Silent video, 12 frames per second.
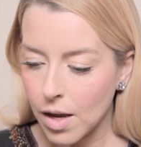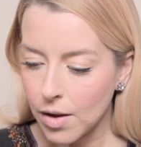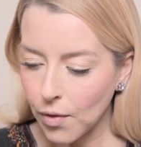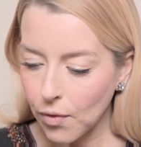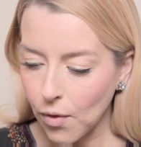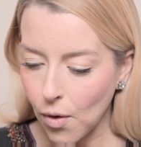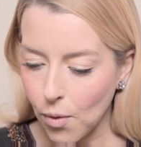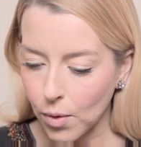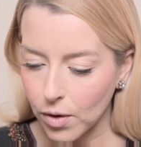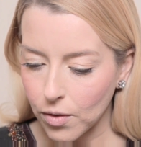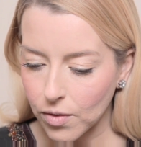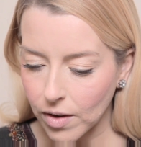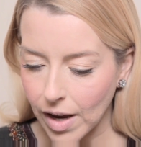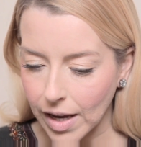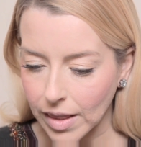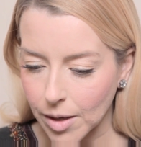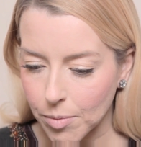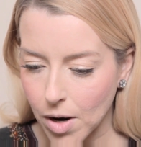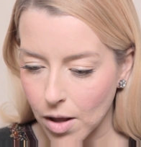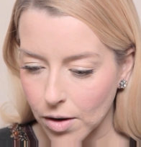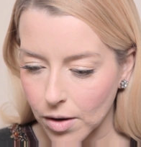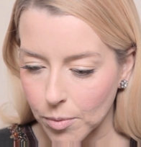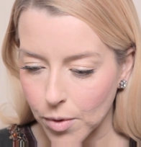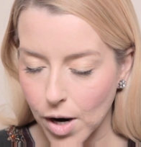So using a lip
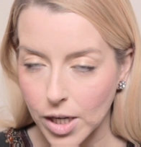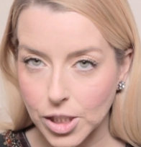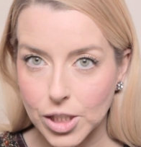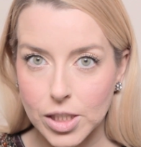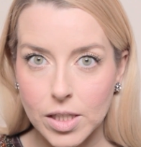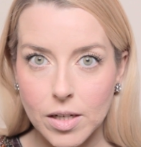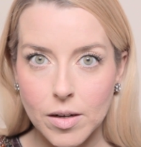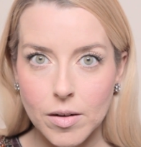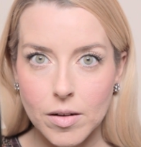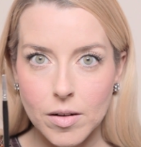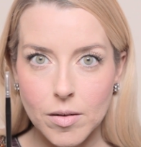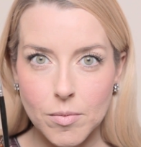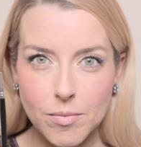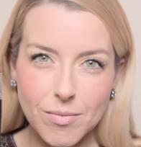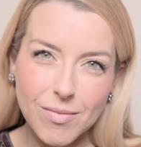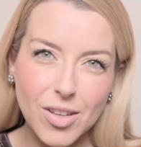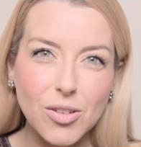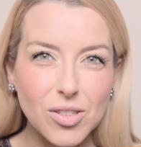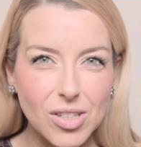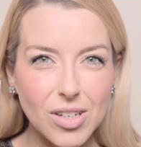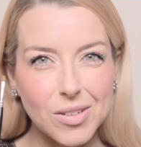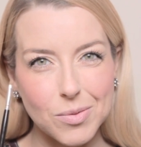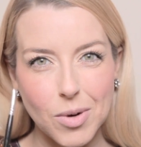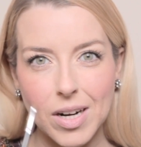color brush, you should
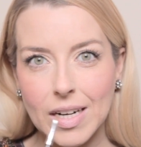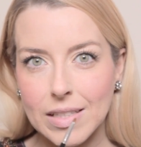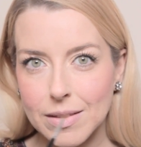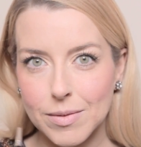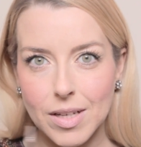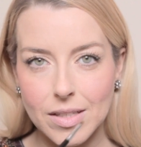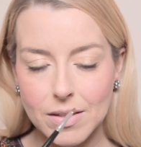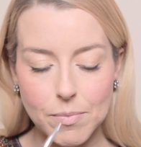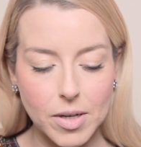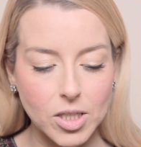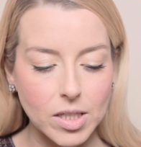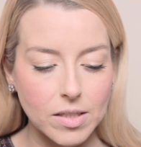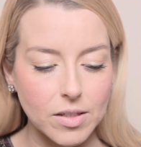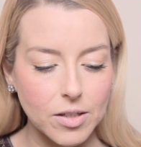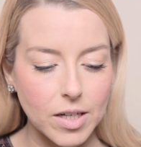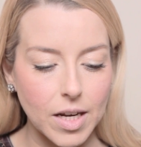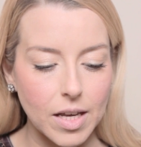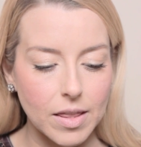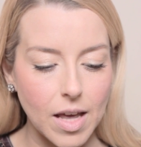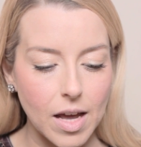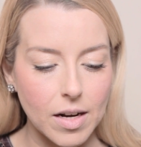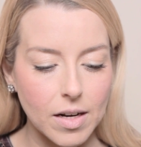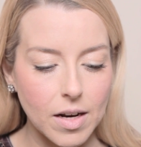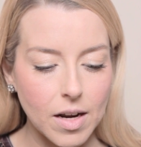use one. It's much easier to get
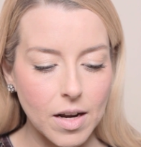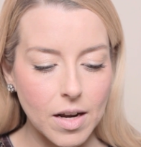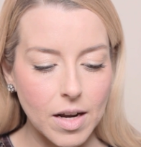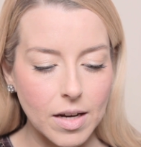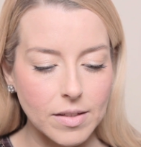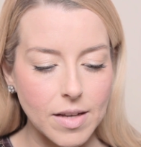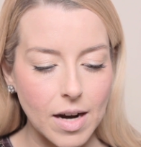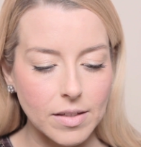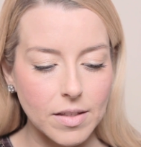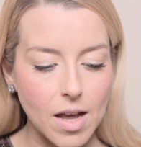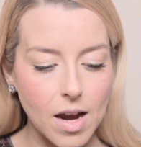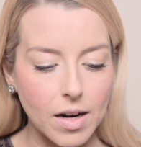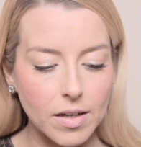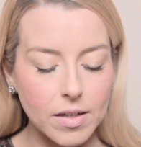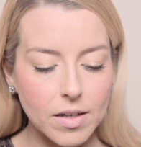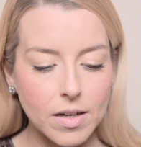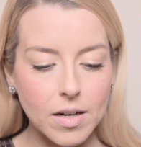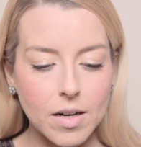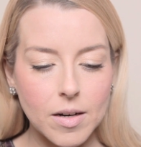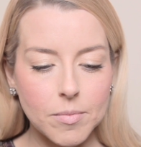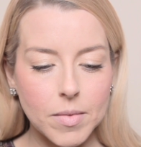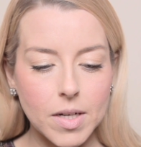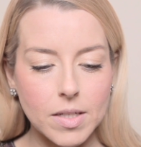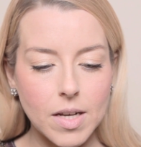that exact line.
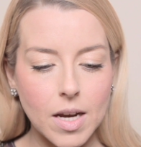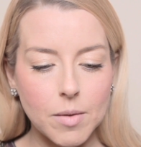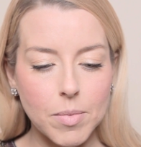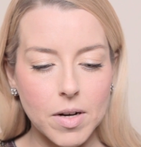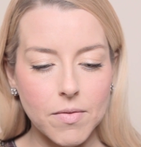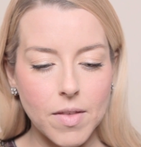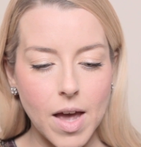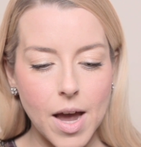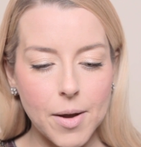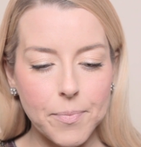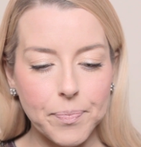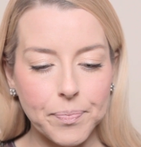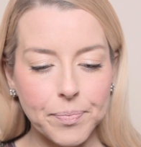Take a bit of that